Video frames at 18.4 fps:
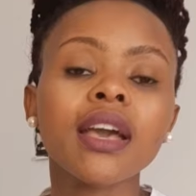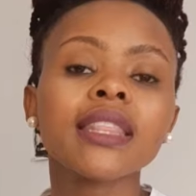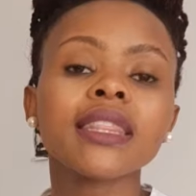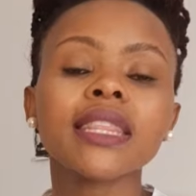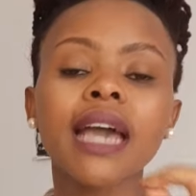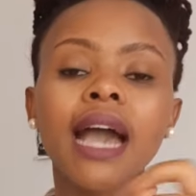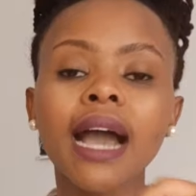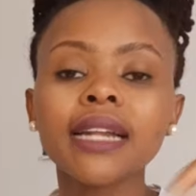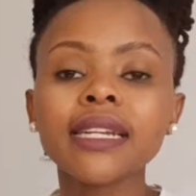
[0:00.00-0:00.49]

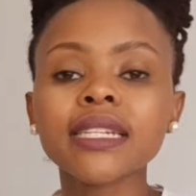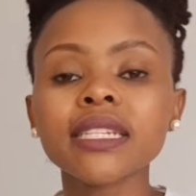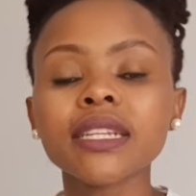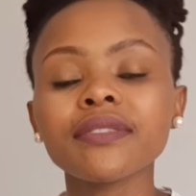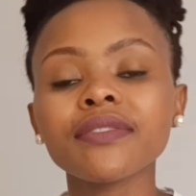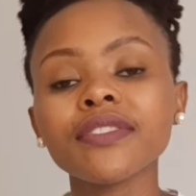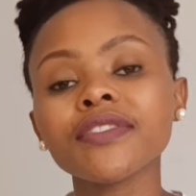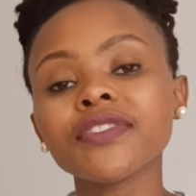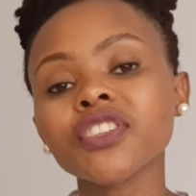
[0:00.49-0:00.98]
the
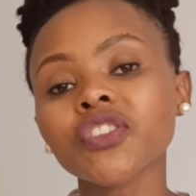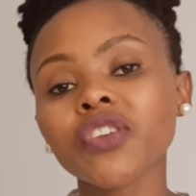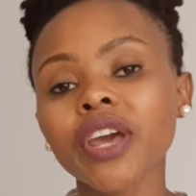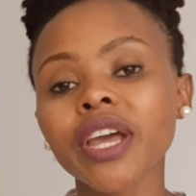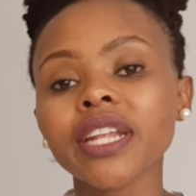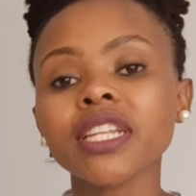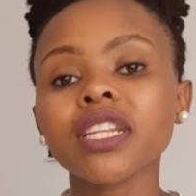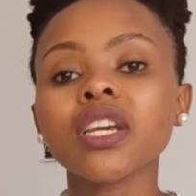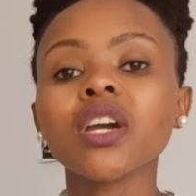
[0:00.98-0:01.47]
150
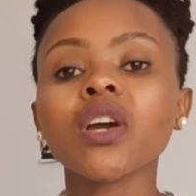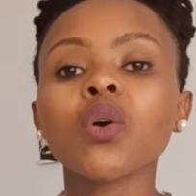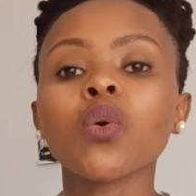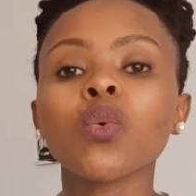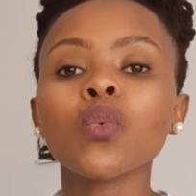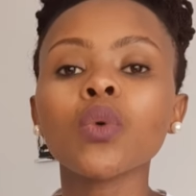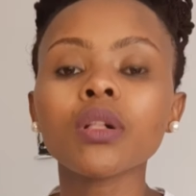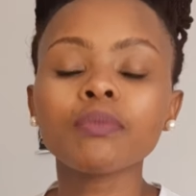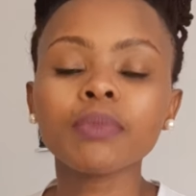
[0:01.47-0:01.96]
Rand
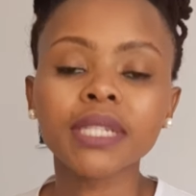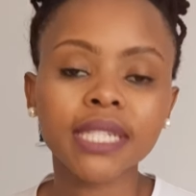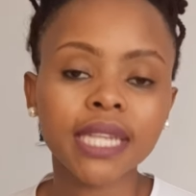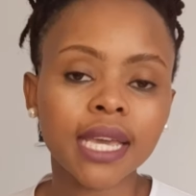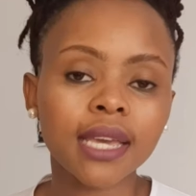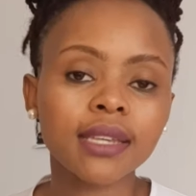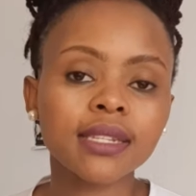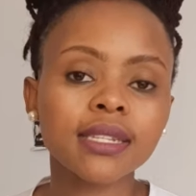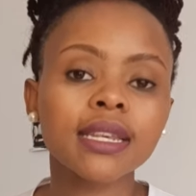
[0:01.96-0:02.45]
will be
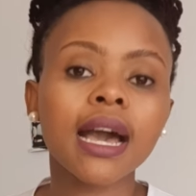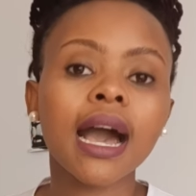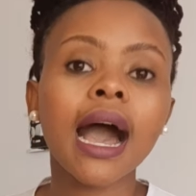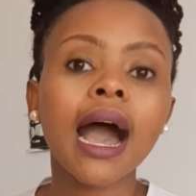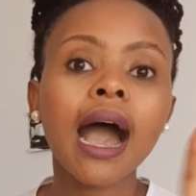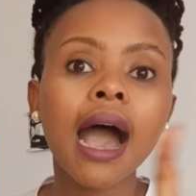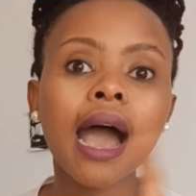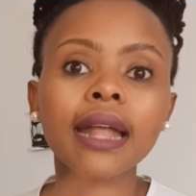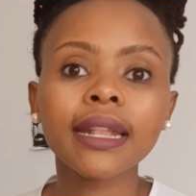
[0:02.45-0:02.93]
taxed
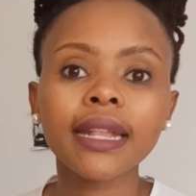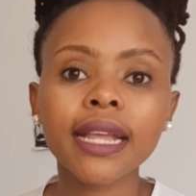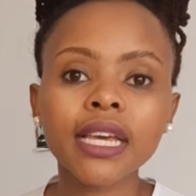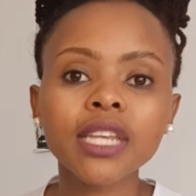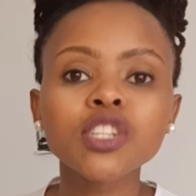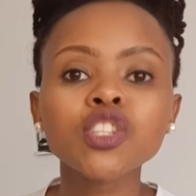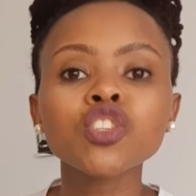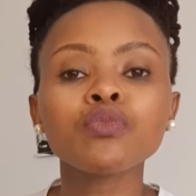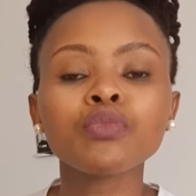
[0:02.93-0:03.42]

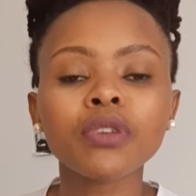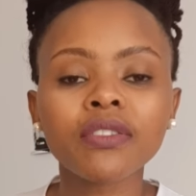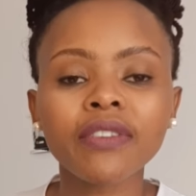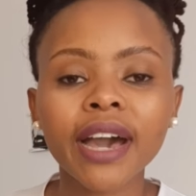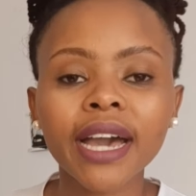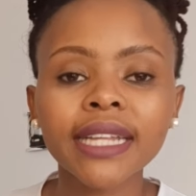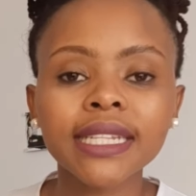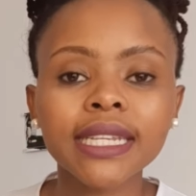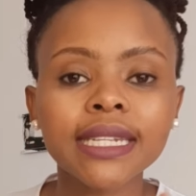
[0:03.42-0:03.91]
unless you
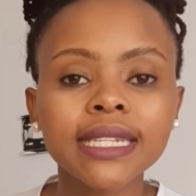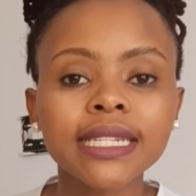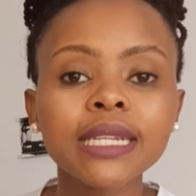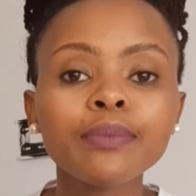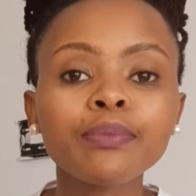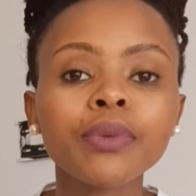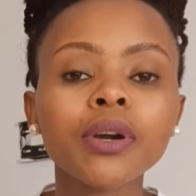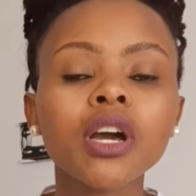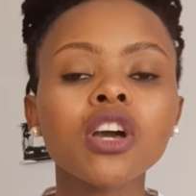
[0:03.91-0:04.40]
provide a
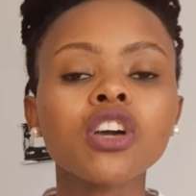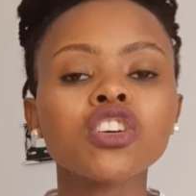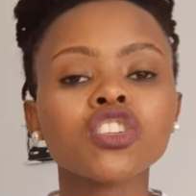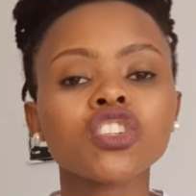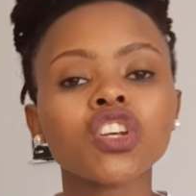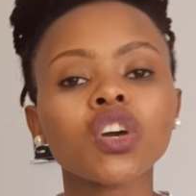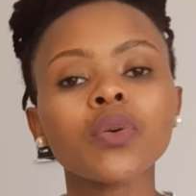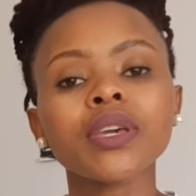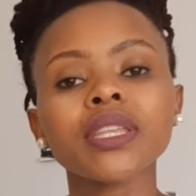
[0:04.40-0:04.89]
slip
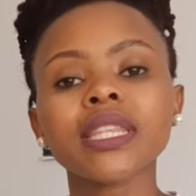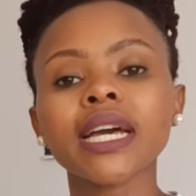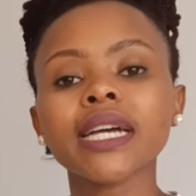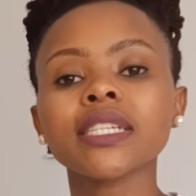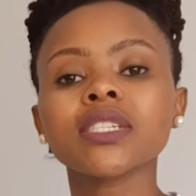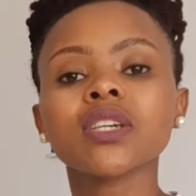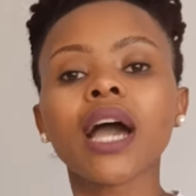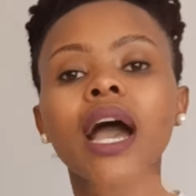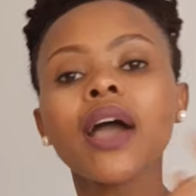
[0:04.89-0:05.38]
showing
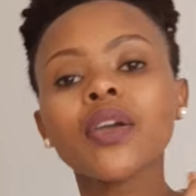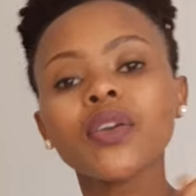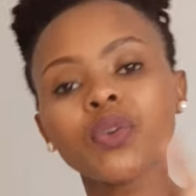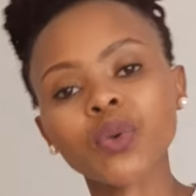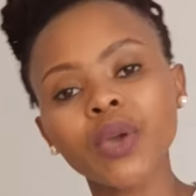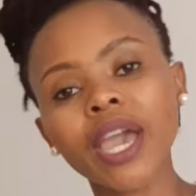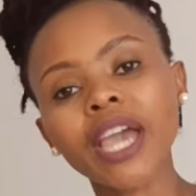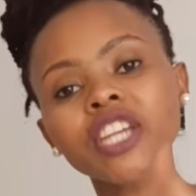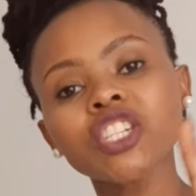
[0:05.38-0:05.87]
that you
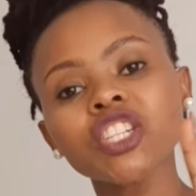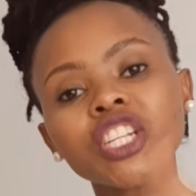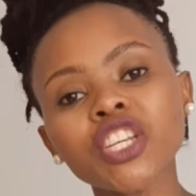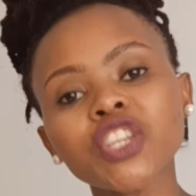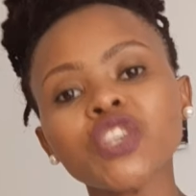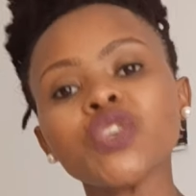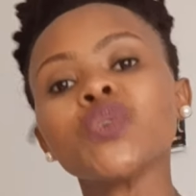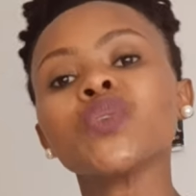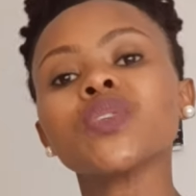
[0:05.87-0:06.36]
actually
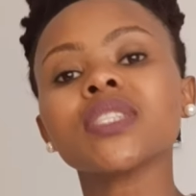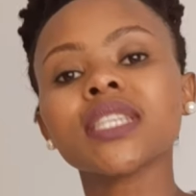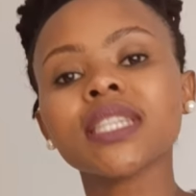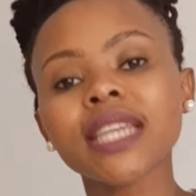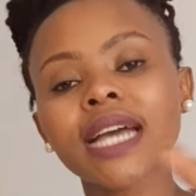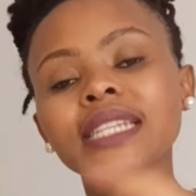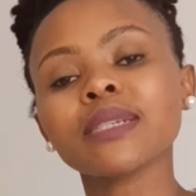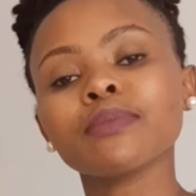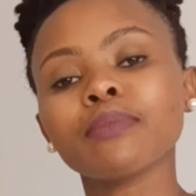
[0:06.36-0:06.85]
used
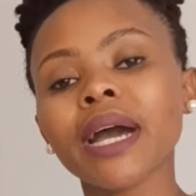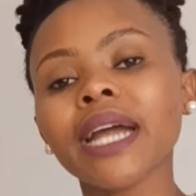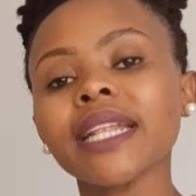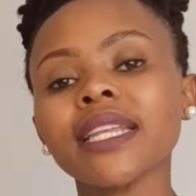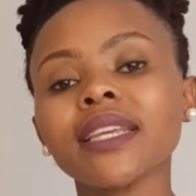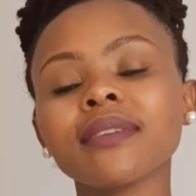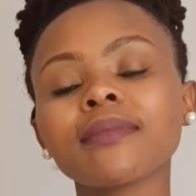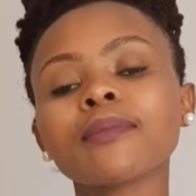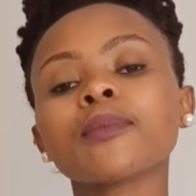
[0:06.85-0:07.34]
that
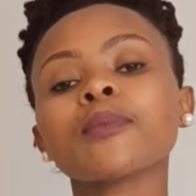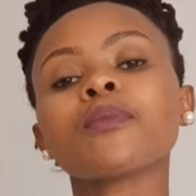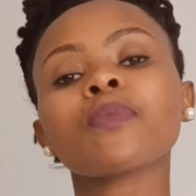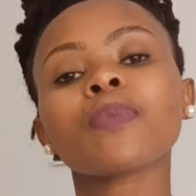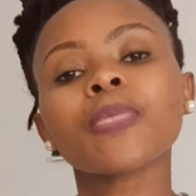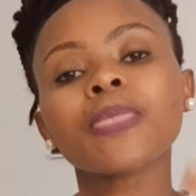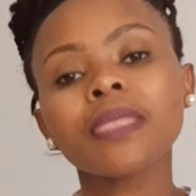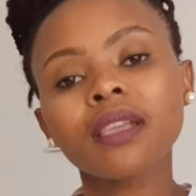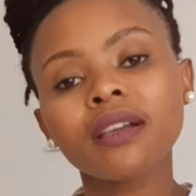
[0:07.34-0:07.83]
money
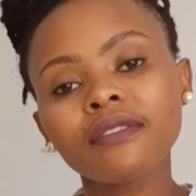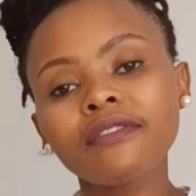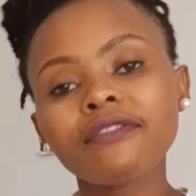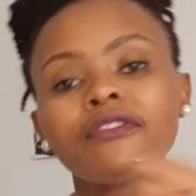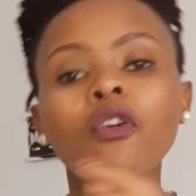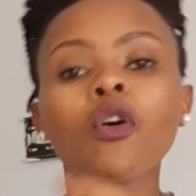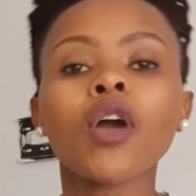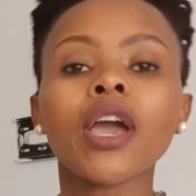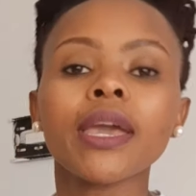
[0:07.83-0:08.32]

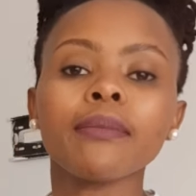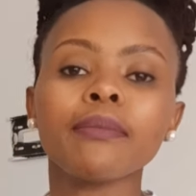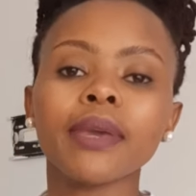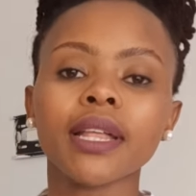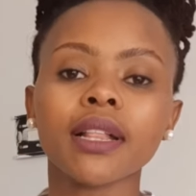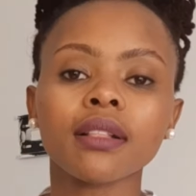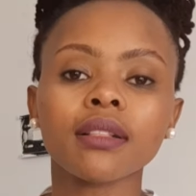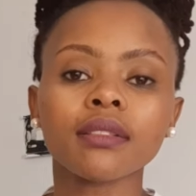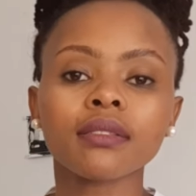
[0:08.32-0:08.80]
for a
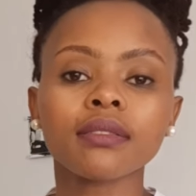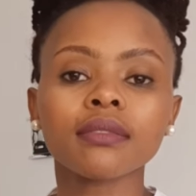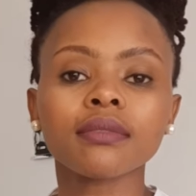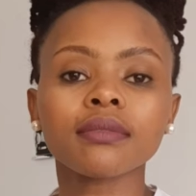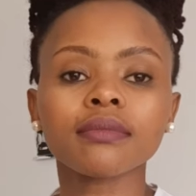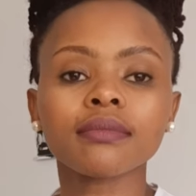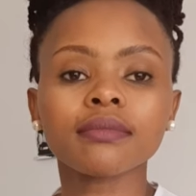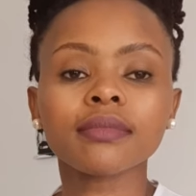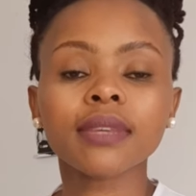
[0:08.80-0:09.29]
meal.
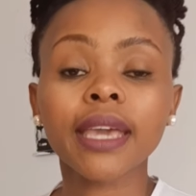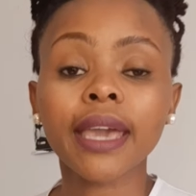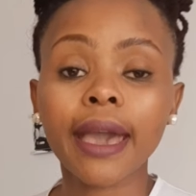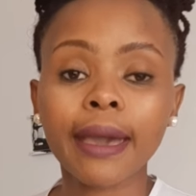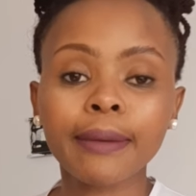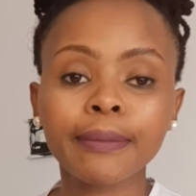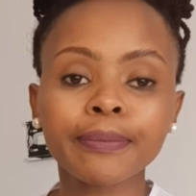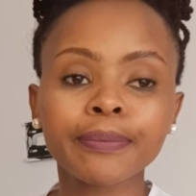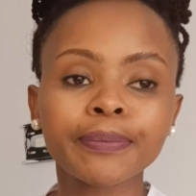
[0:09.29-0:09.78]

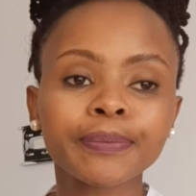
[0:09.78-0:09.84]
Okay.